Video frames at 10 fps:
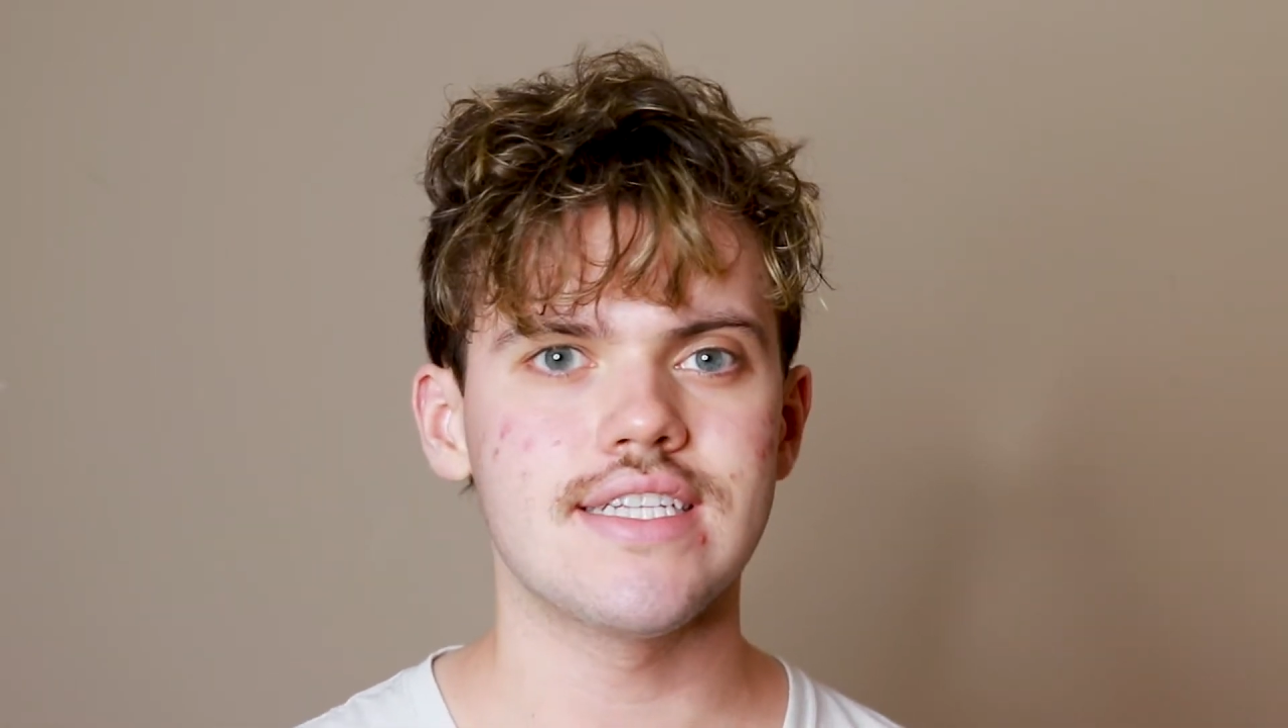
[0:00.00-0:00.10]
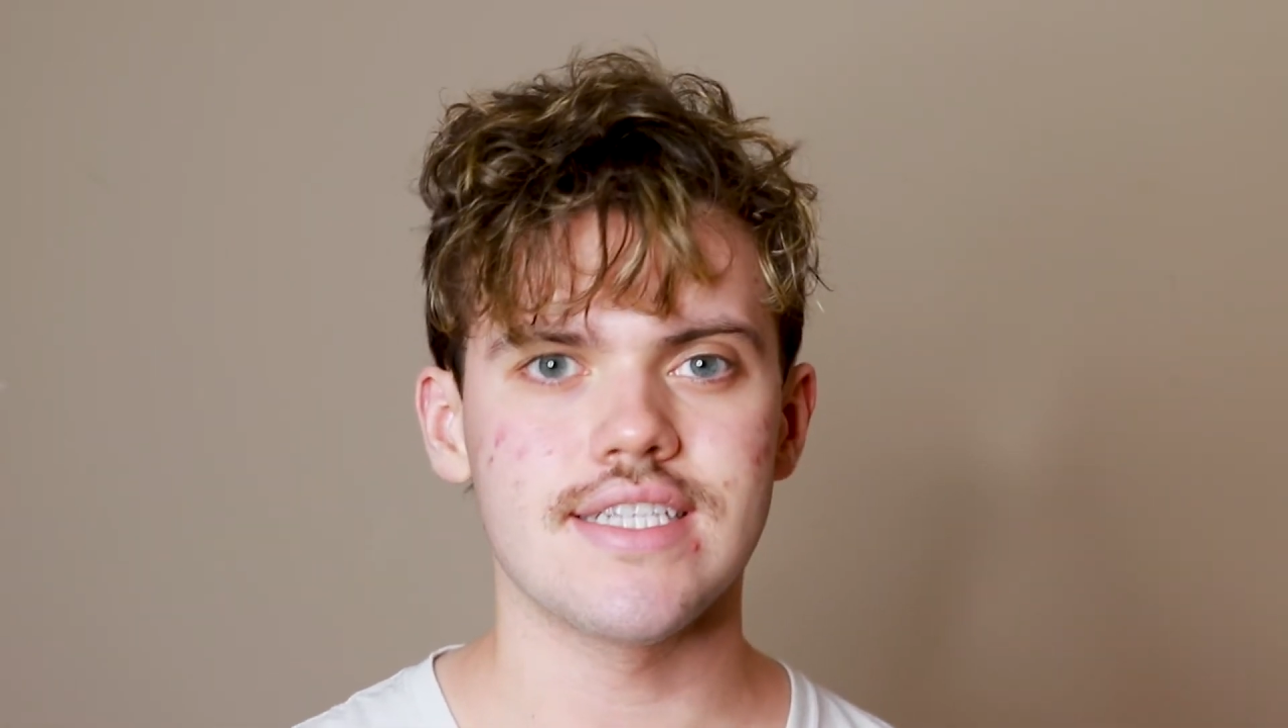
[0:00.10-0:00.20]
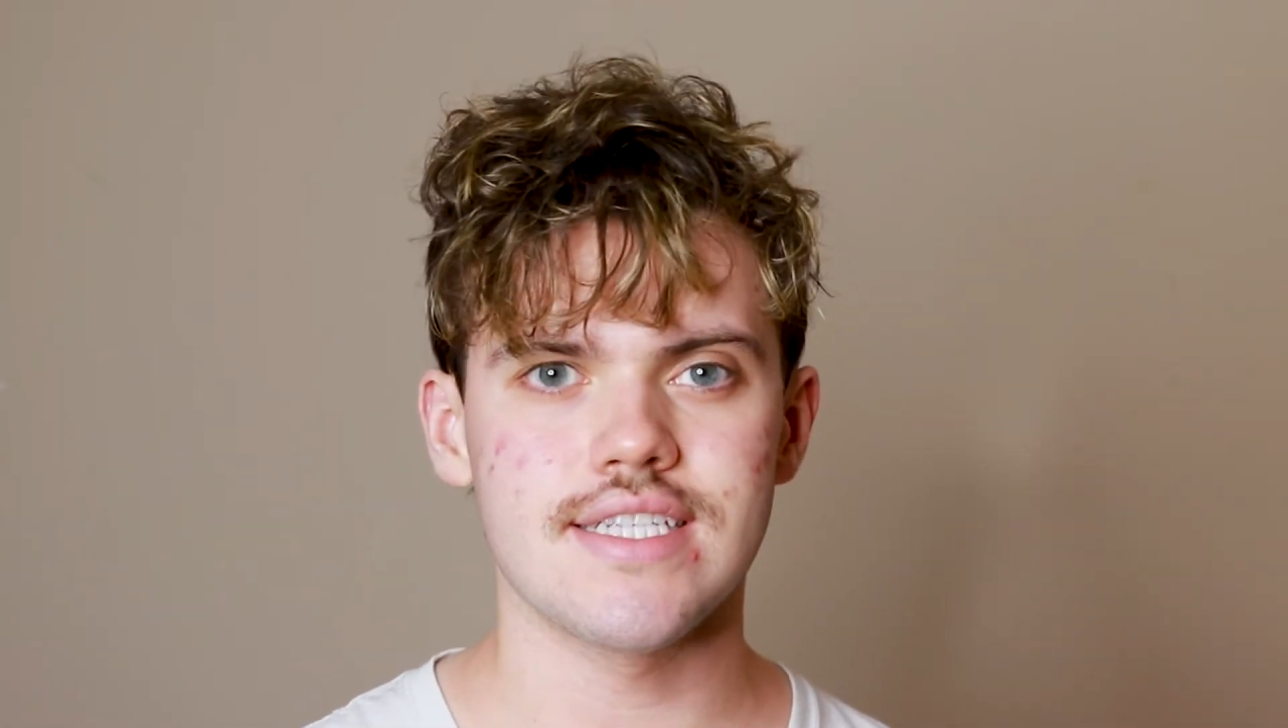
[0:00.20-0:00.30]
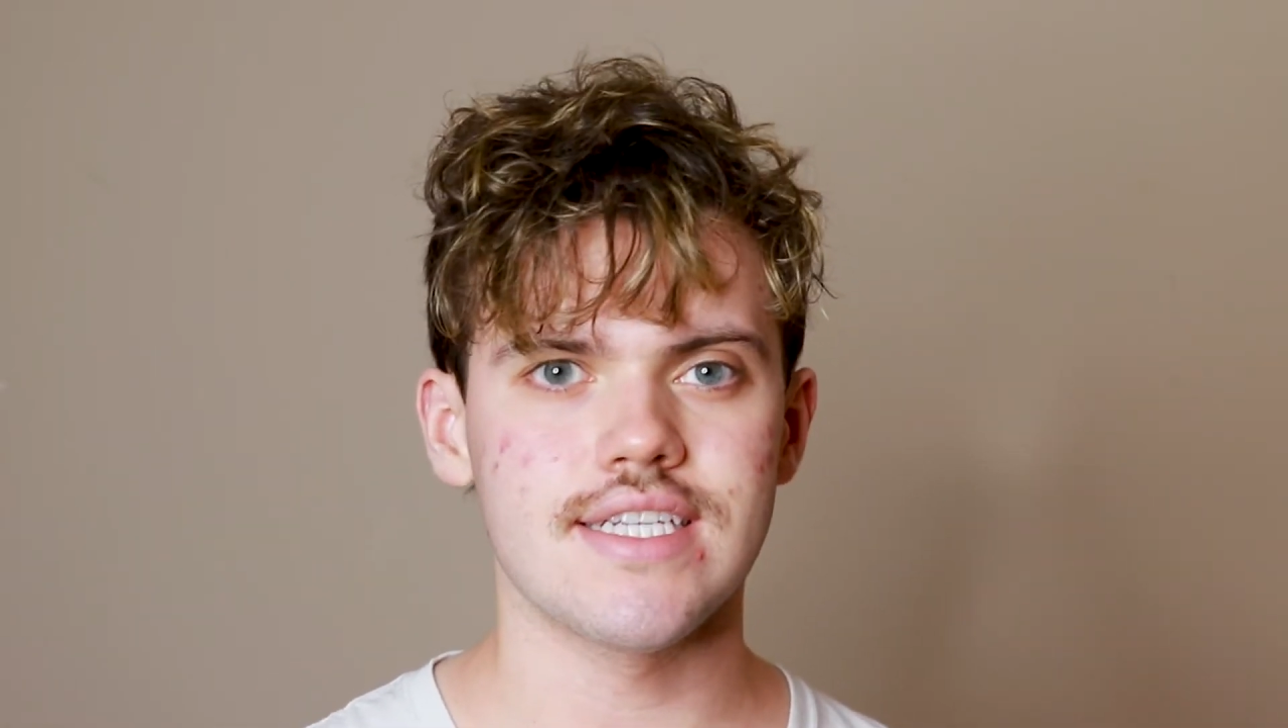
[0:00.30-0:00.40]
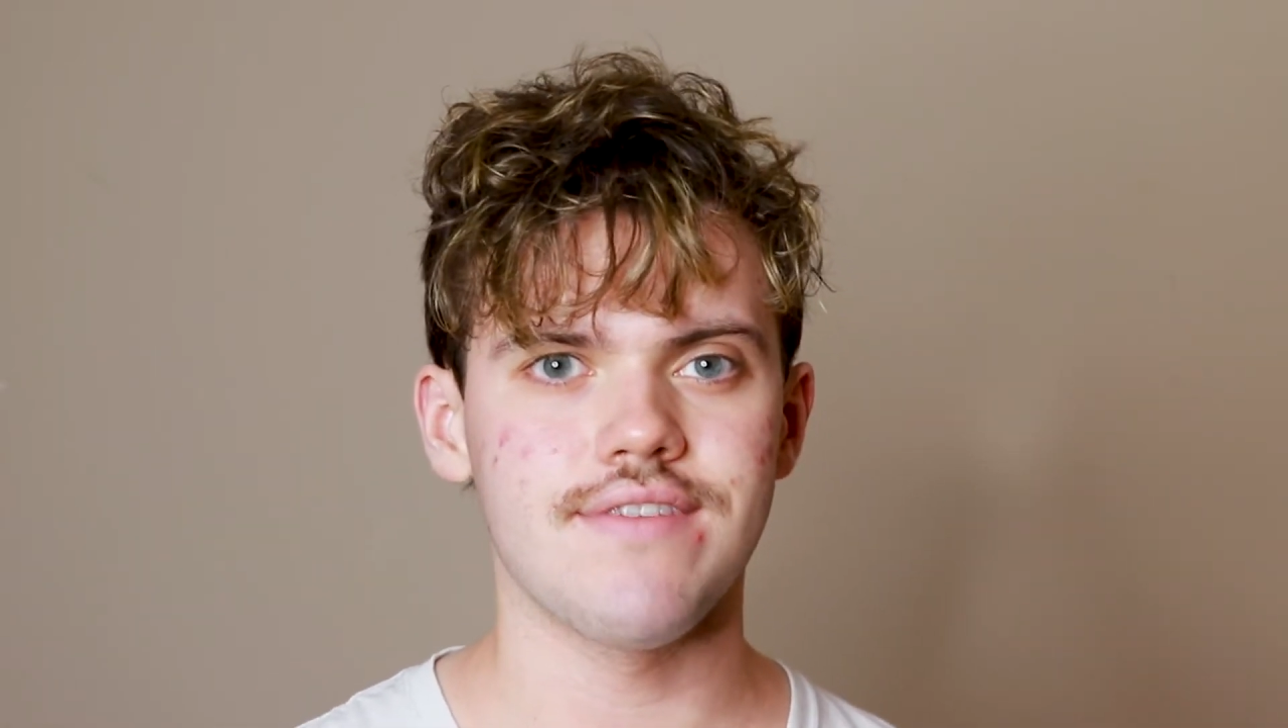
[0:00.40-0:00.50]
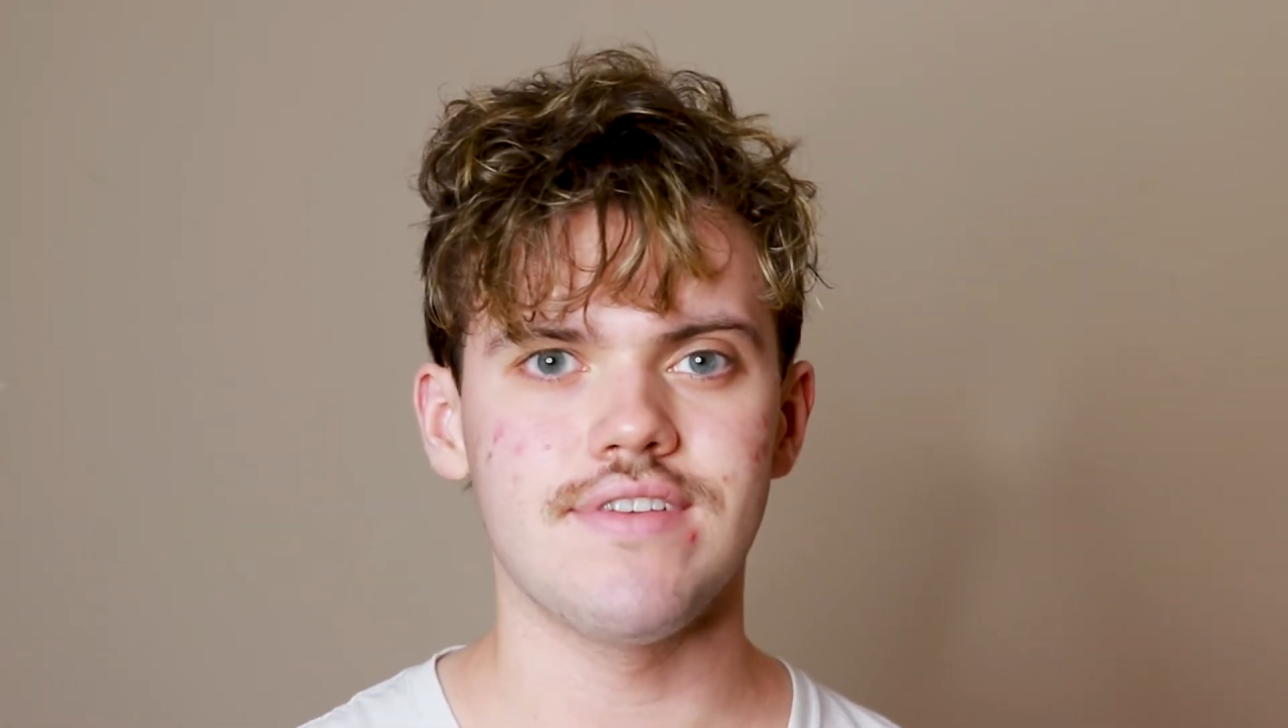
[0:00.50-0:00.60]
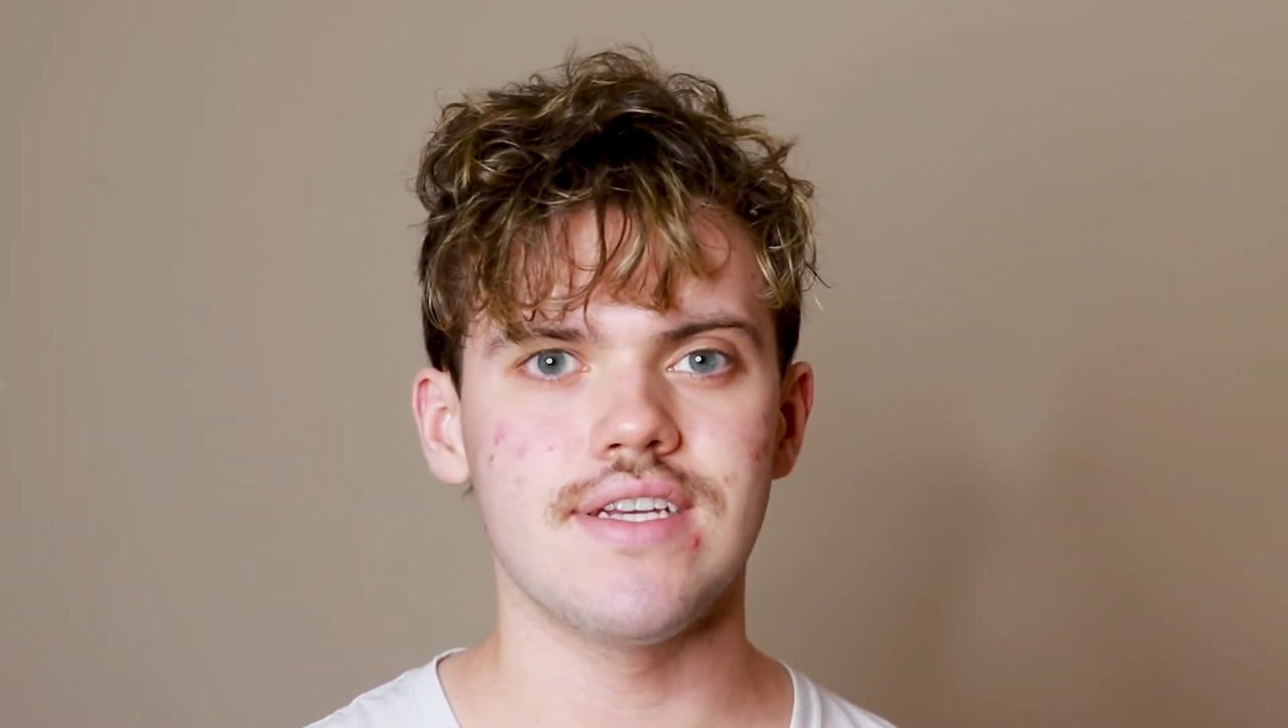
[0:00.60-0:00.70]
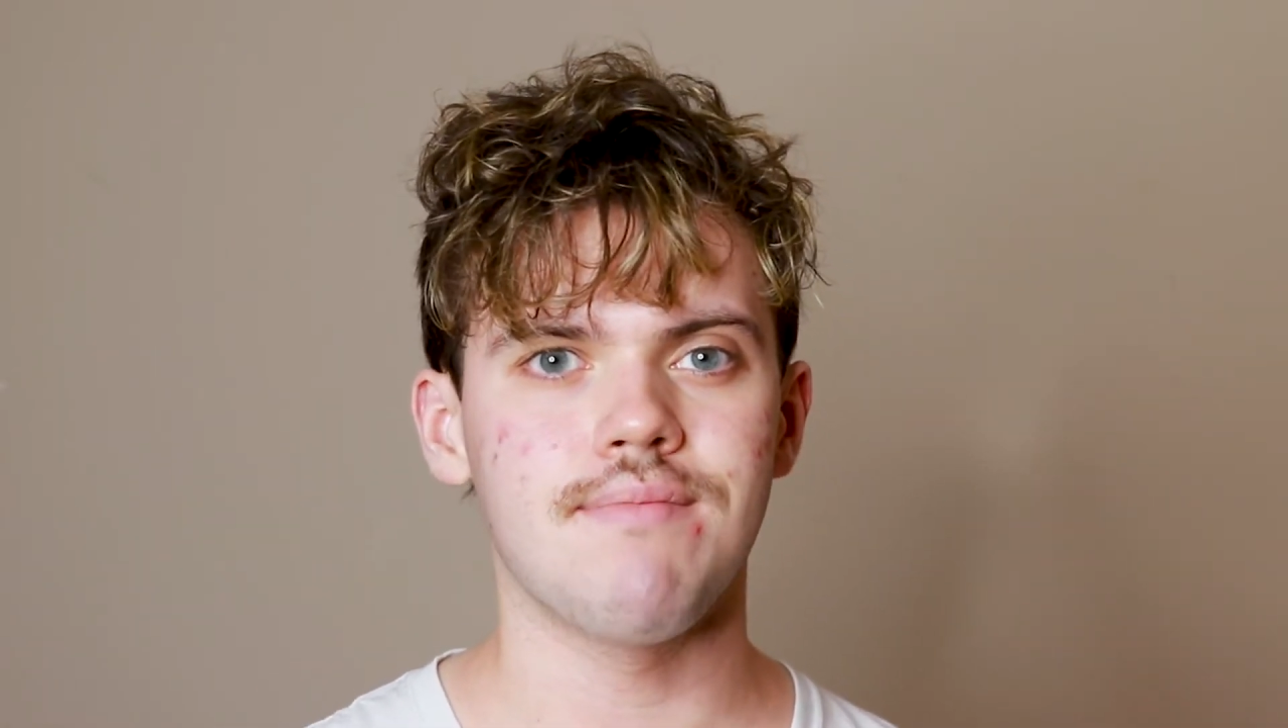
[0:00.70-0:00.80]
sensitivity to